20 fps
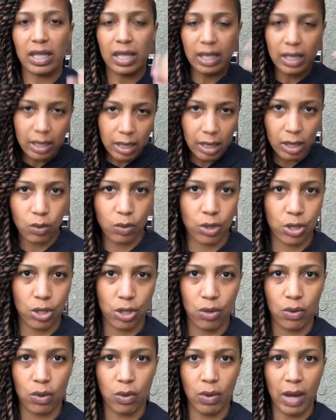Is this what
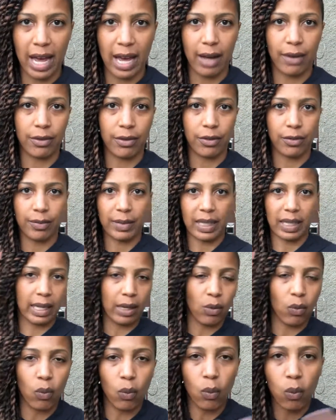you would have of me? Like,
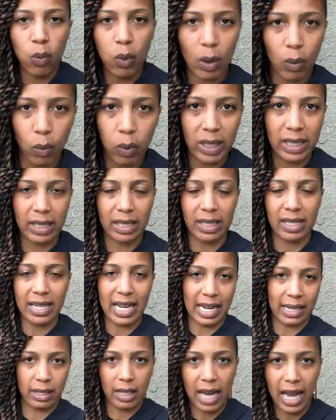what's
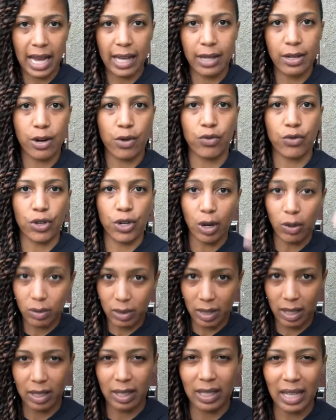next? I don't know.
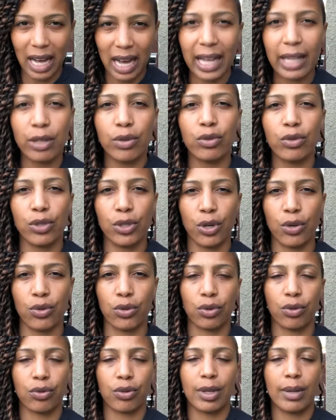The I don't knows
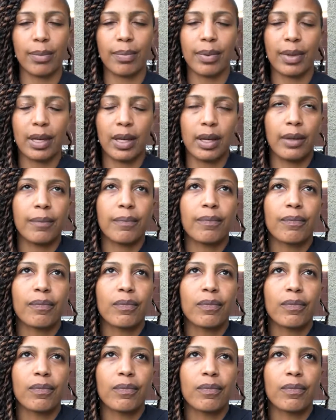creep in.